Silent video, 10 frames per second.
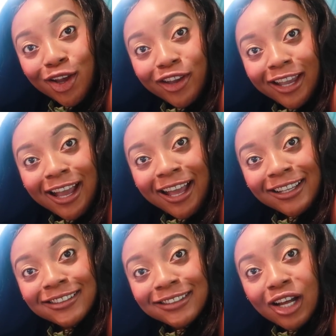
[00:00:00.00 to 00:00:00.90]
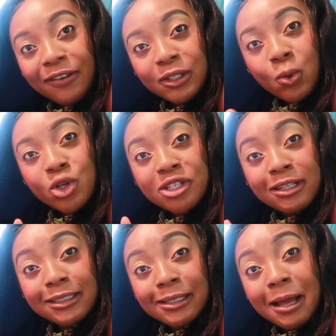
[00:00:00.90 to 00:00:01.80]
Okay guys, so after washing
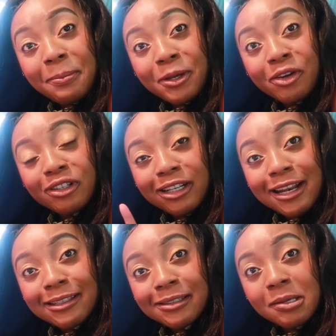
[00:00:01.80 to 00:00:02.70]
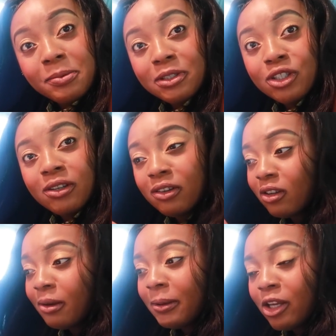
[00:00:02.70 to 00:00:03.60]
the tilapia, the next step is,
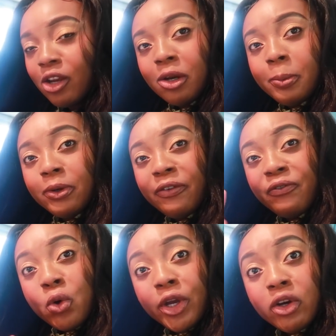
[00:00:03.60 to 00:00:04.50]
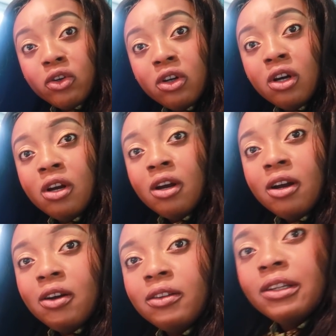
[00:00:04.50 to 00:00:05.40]
I mean, you're gonna put a foil
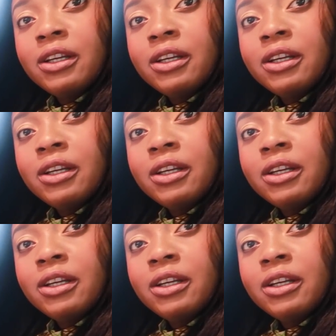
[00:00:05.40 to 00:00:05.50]
on